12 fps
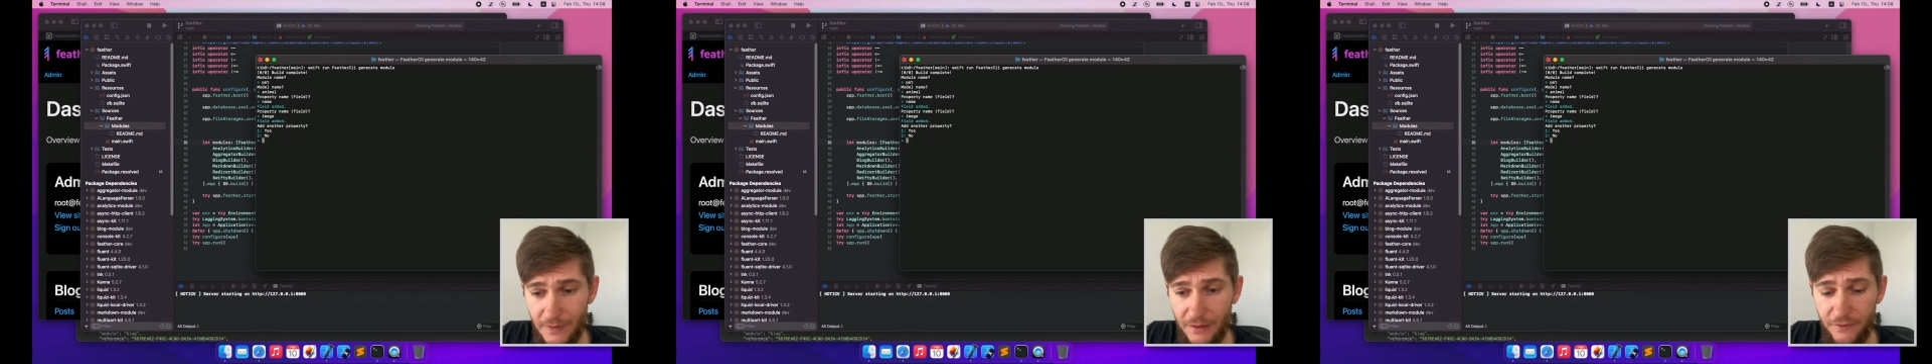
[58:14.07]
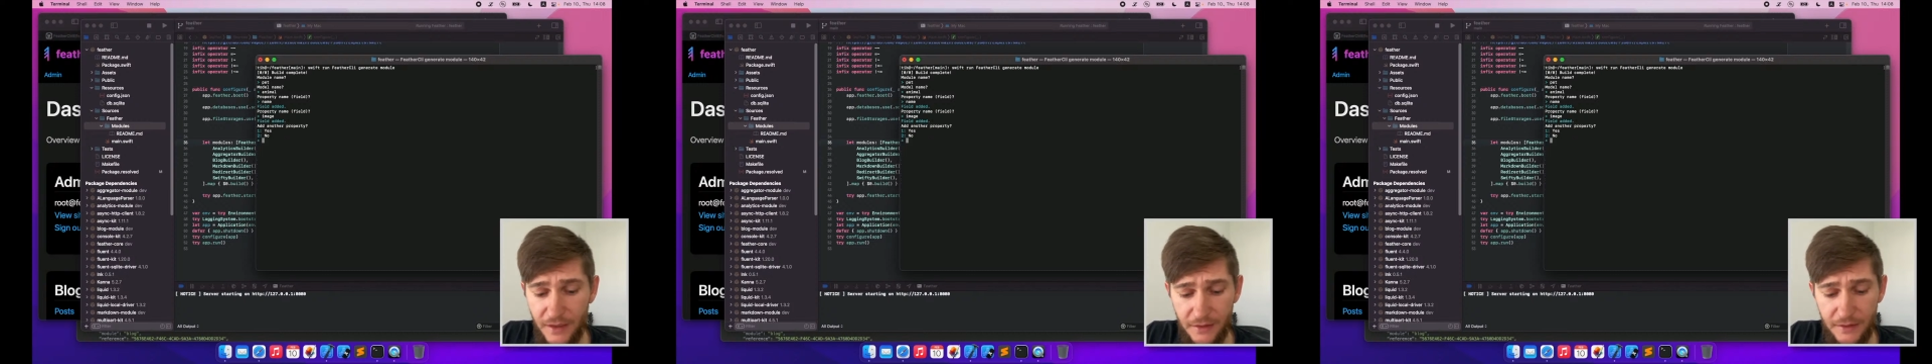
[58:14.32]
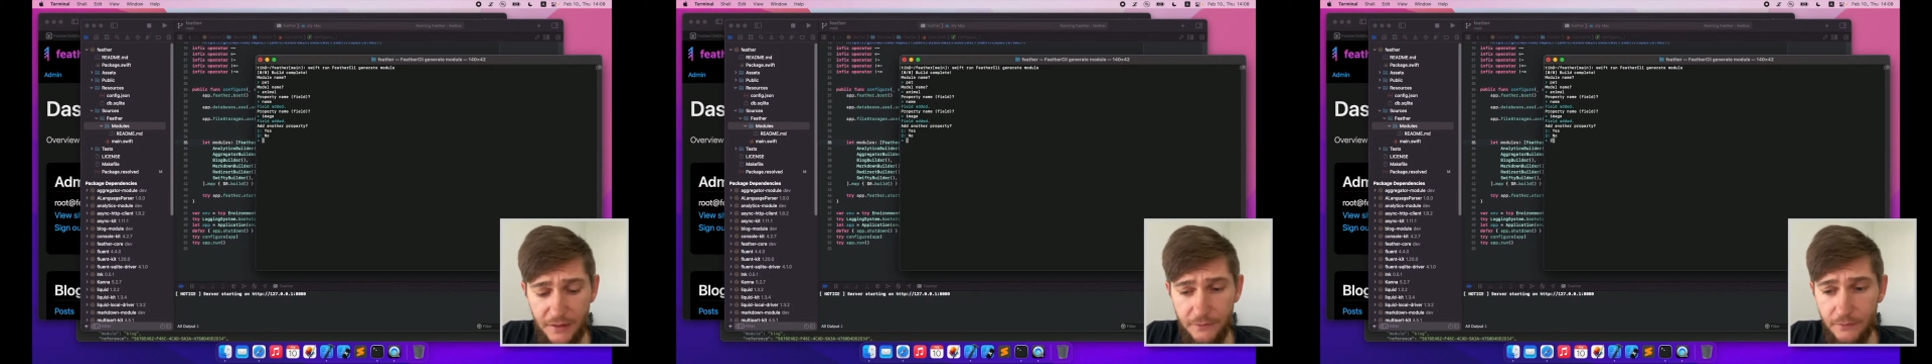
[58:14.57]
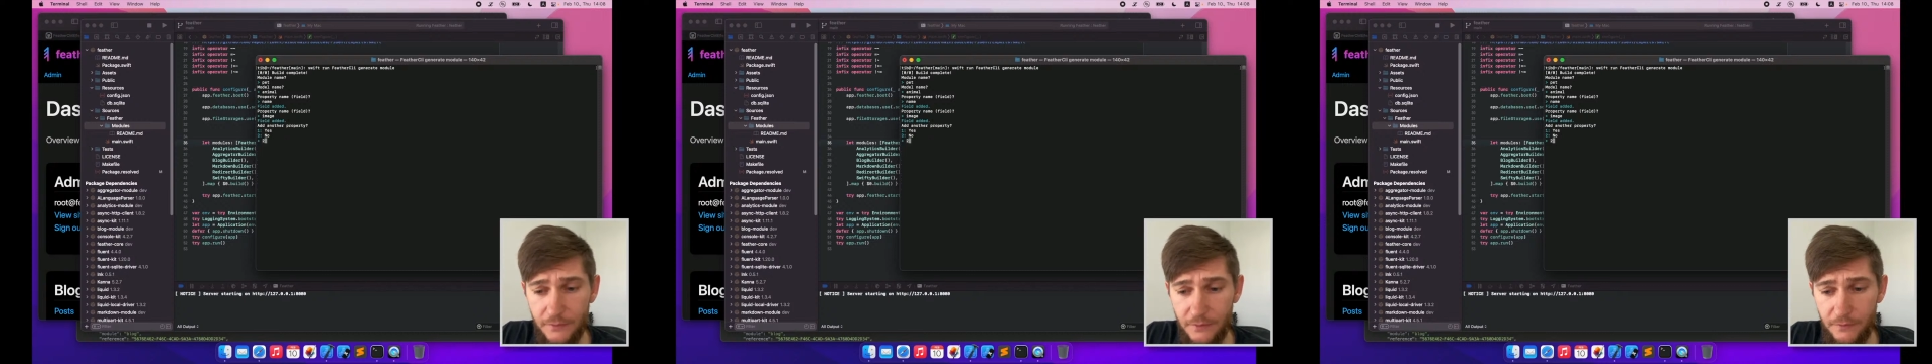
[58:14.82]
we are
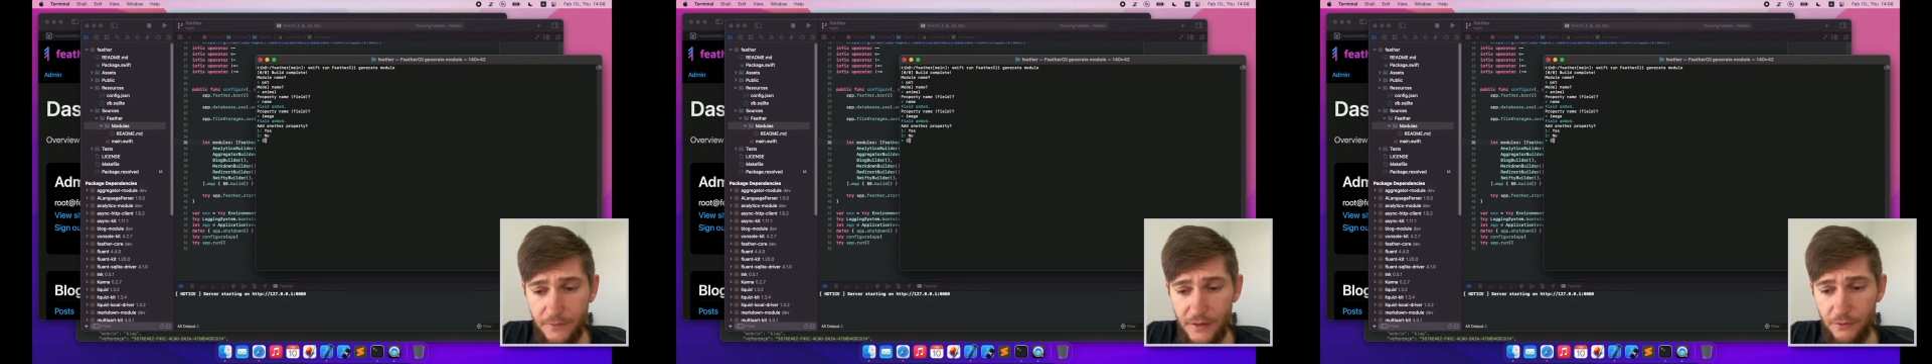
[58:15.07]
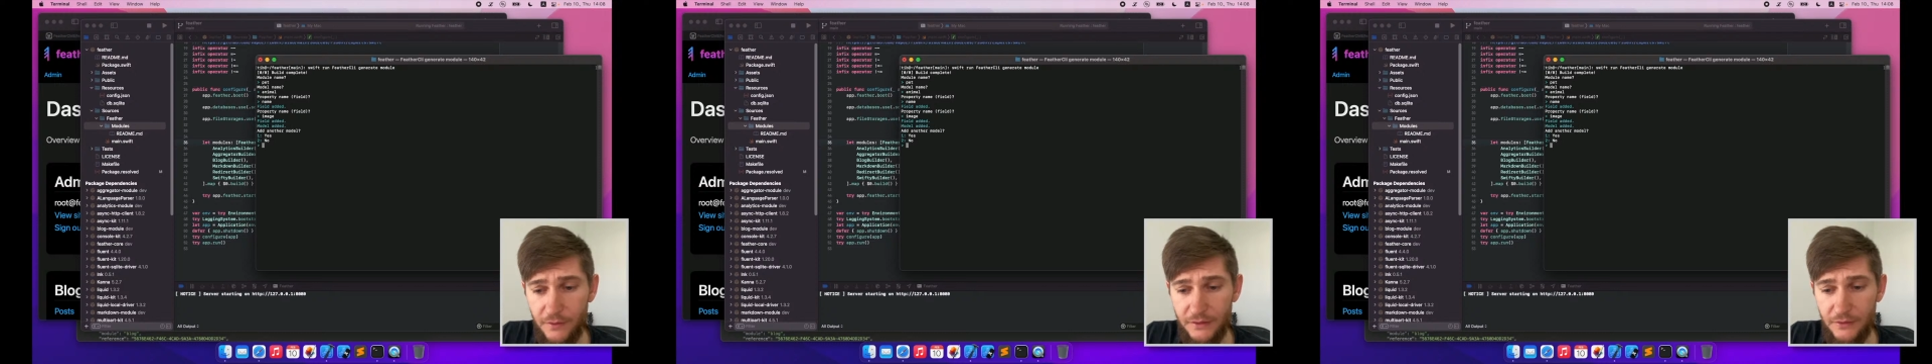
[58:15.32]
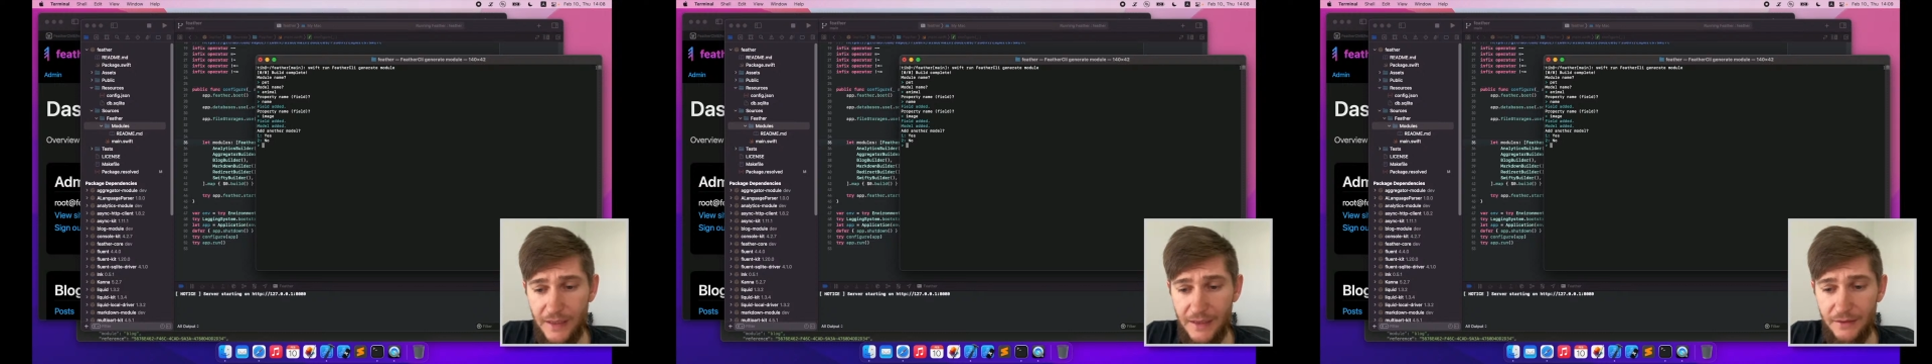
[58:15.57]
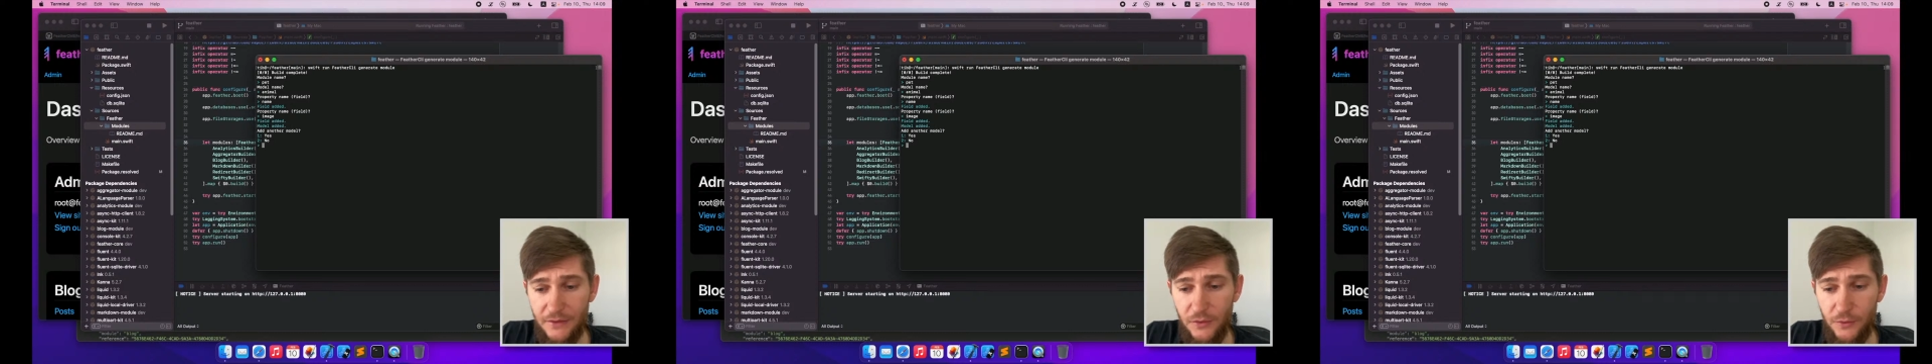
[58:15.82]
done. We don't want to
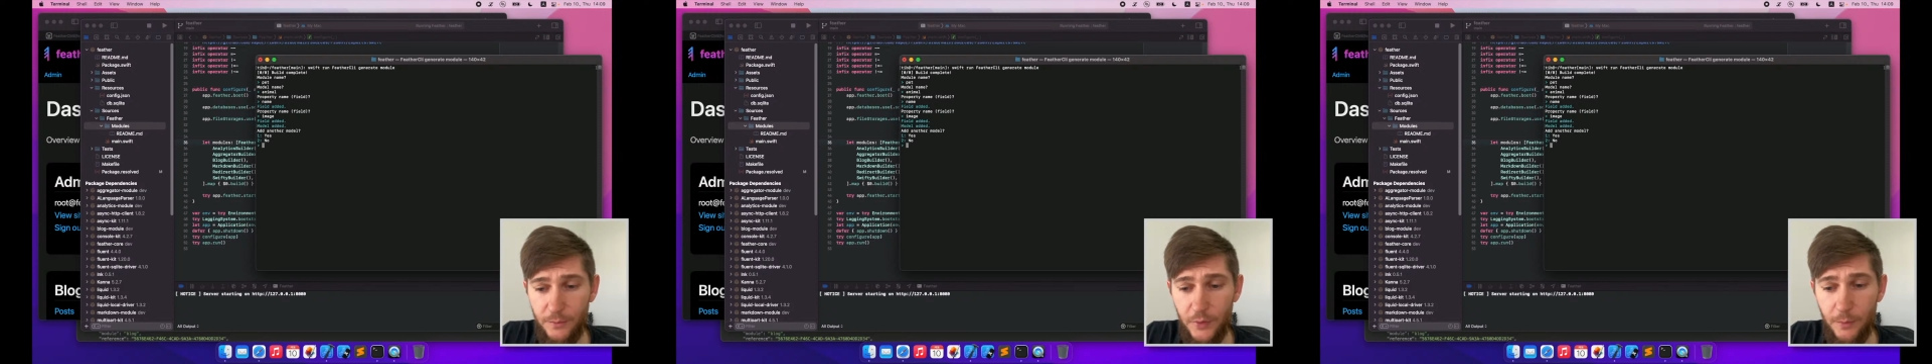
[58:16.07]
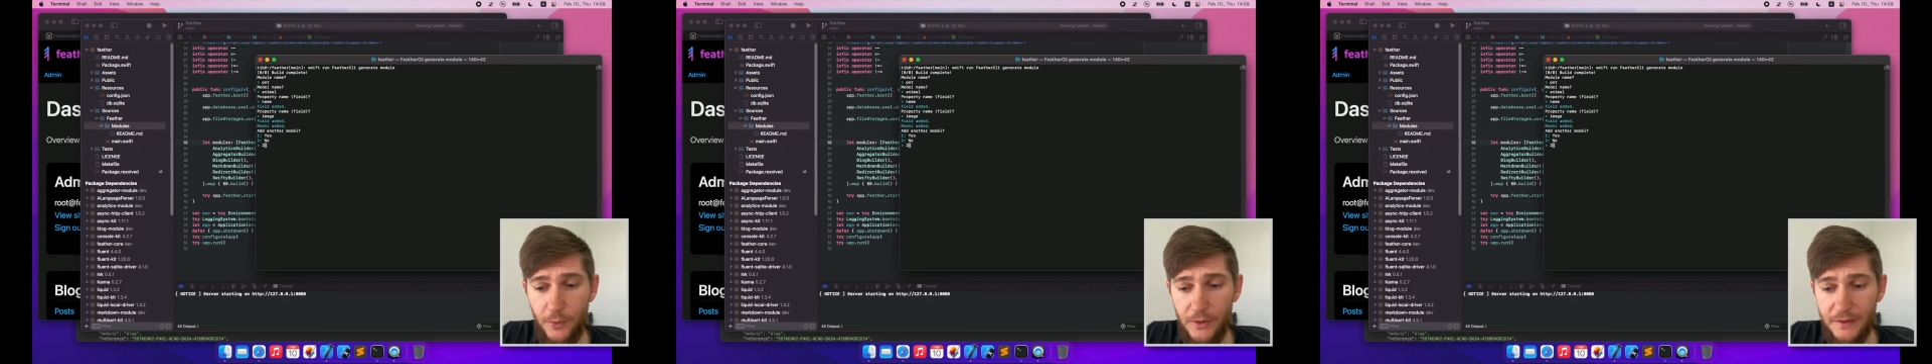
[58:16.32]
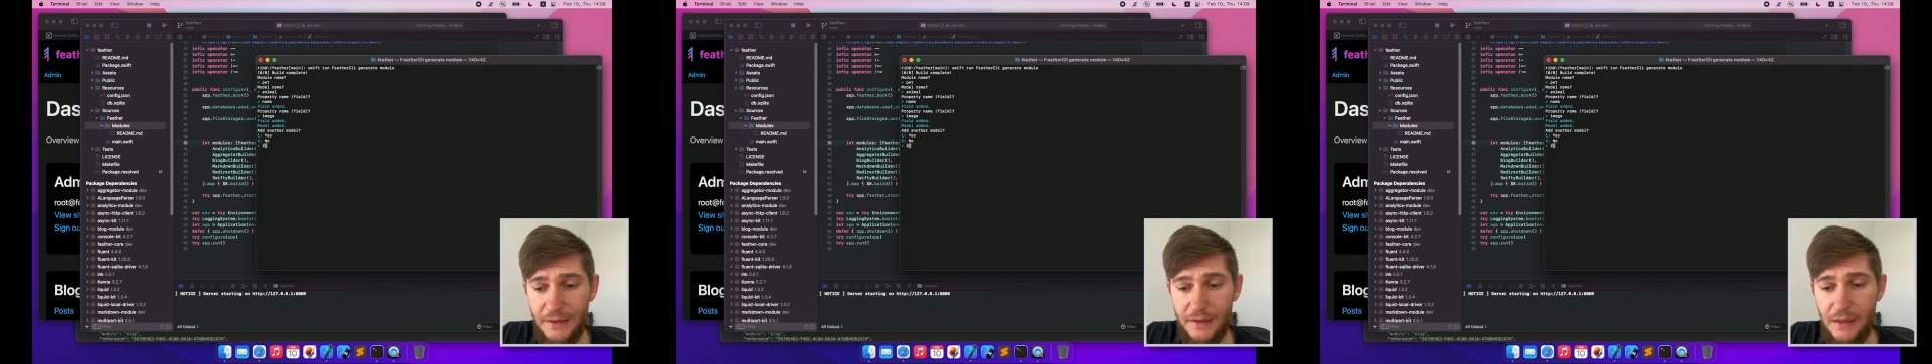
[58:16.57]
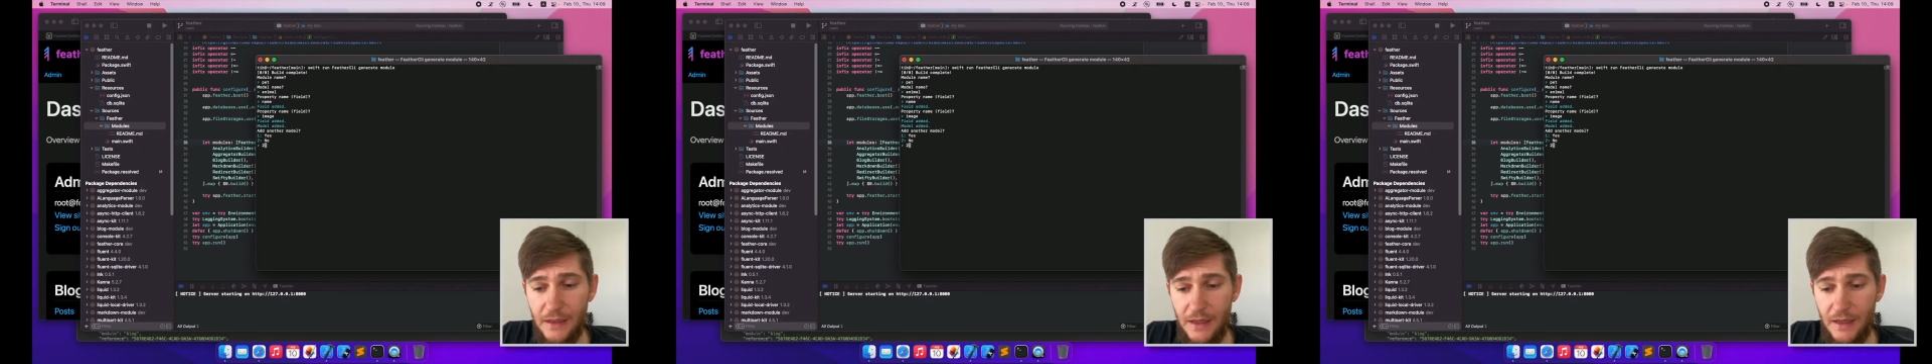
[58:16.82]
add the new property